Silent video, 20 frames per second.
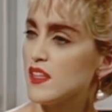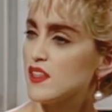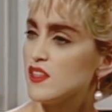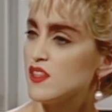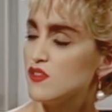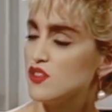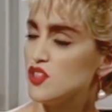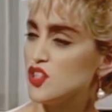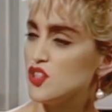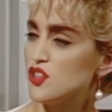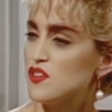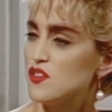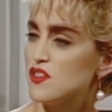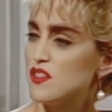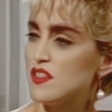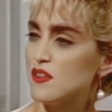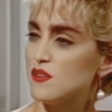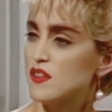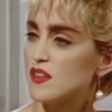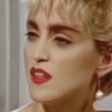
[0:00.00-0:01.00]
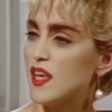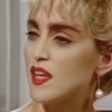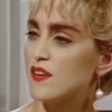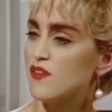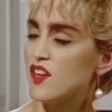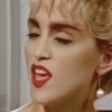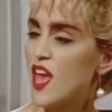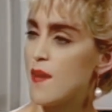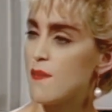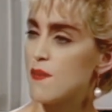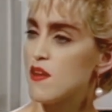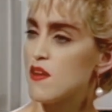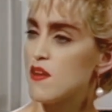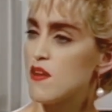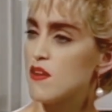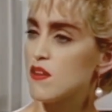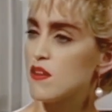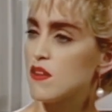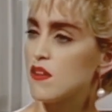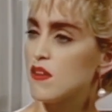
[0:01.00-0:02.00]
Because it was like
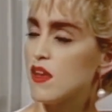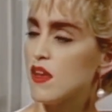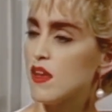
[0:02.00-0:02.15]
it